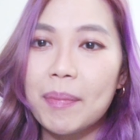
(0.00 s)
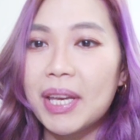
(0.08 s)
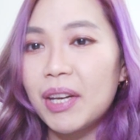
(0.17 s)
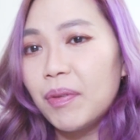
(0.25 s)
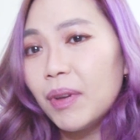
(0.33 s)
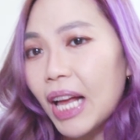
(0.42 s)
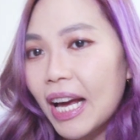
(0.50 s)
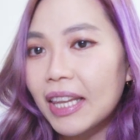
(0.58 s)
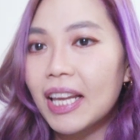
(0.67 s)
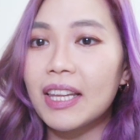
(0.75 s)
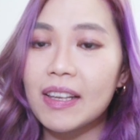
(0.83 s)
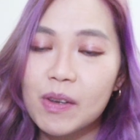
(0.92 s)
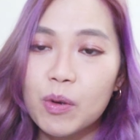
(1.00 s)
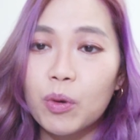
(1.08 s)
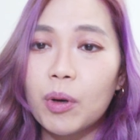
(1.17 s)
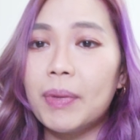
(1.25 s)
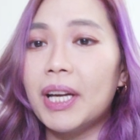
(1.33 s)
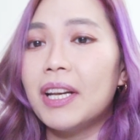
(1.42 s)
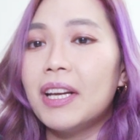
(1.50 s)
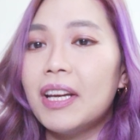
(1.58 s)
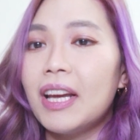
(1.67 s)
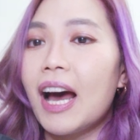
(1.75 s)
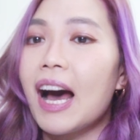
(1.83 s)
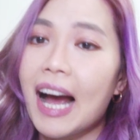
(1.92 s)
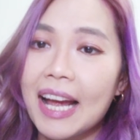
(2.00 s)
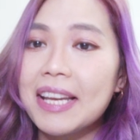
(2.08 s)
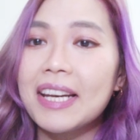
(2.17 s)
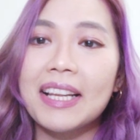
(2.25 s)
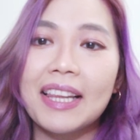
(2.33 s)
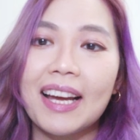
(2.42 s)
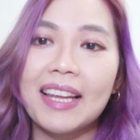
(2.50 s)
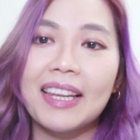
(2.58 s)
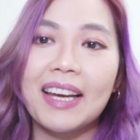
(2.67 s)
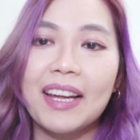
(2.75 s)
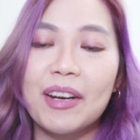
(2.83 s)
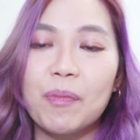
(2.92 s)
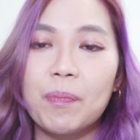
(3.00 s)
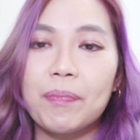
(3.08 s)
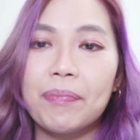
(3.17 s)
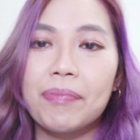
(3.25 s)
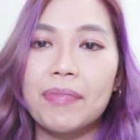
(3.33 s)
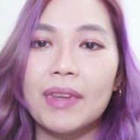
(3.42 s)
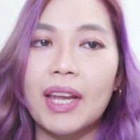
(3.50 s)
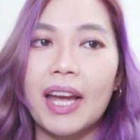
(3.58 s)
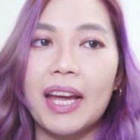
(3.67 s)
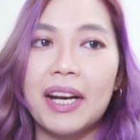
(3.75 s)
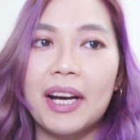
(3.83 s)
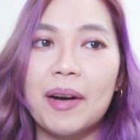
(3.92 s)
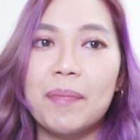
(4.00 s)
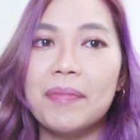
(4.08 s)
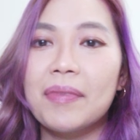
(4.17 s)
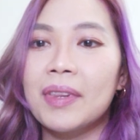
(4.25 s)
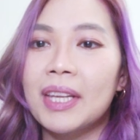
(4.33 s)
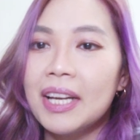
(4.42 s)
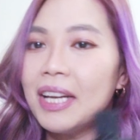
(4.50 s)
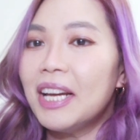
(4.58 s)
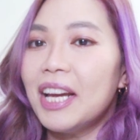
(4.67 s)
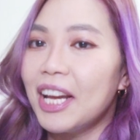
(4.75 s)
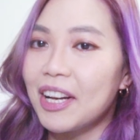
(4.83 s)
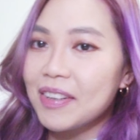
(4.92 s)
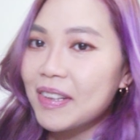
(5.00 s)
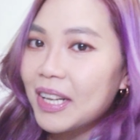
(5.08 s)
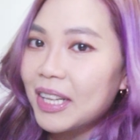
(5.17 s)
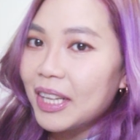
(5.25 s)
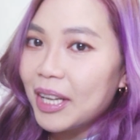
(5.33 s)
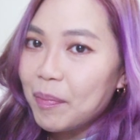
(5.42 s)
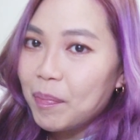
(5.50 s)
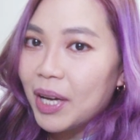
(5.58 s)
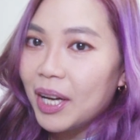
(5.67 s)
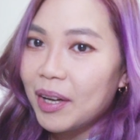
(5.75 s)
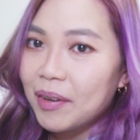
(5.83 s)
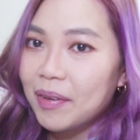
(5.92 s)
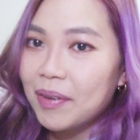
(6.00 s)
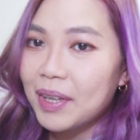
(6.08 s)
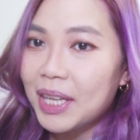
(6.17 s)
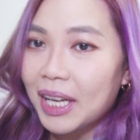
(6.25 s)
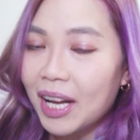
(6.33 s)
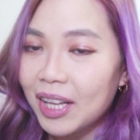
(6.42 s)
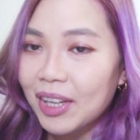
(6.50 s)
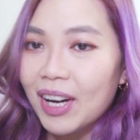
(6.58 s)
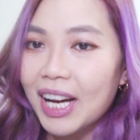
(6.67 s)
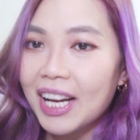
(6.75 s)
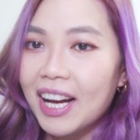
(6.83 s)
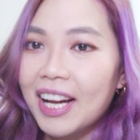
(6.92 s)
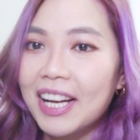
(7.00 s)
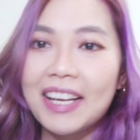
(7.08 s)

I mean, if you like that, that's cool, but I didn't like that. And here's a clip of the color I got.